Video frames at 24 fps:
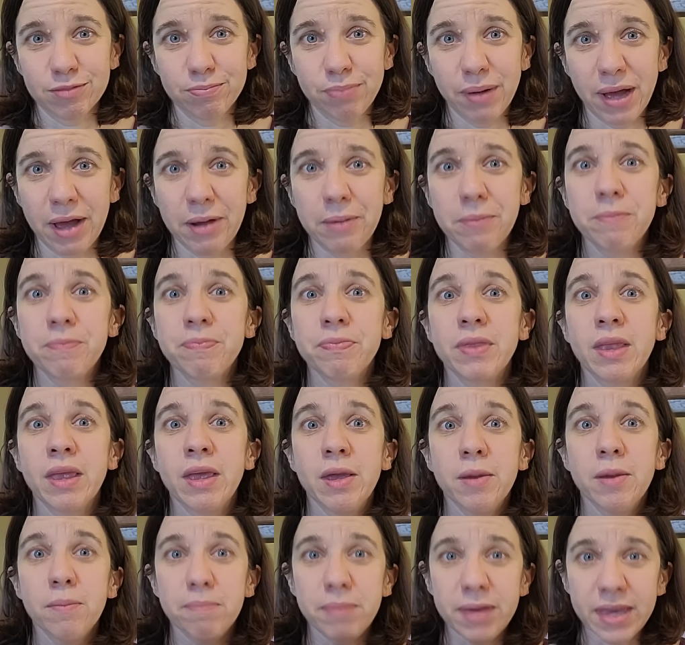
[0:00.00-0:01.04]
But
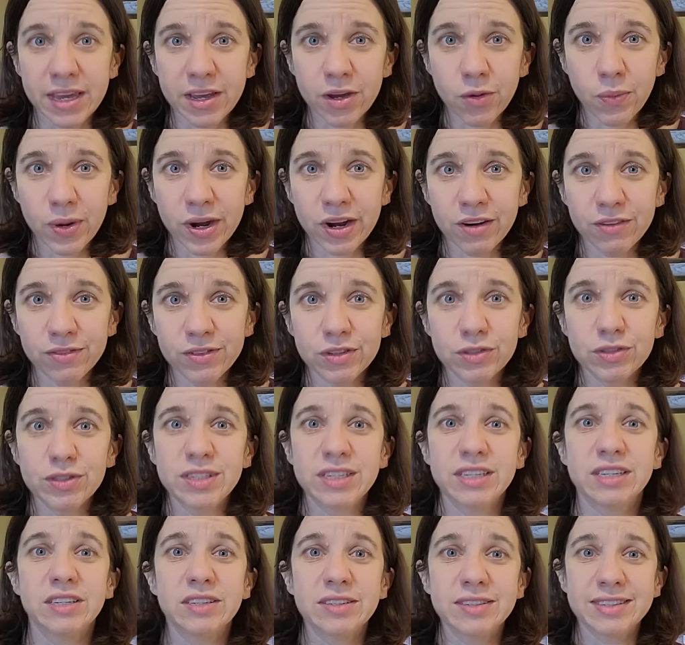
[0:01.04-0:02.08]
being aware of those
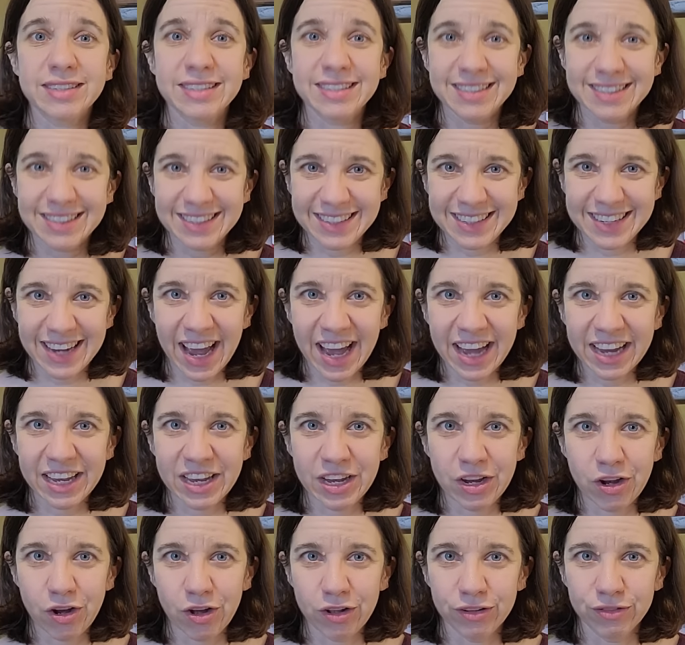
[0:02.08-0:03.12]
deals,
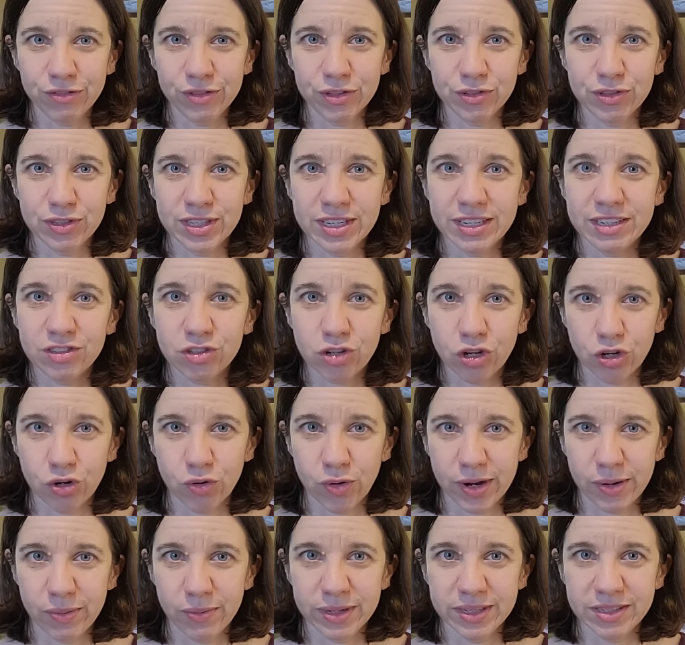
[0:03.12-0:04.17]
stacking all of those things are
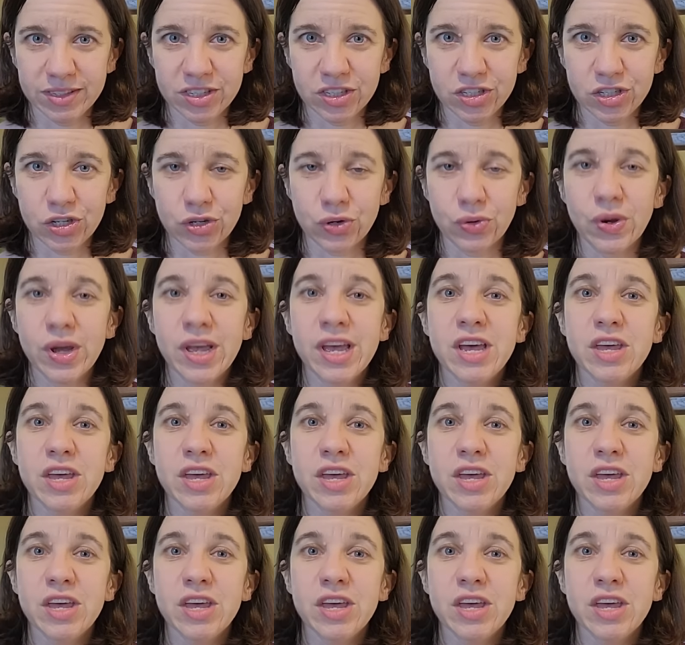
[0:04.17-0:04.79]
great ways to do.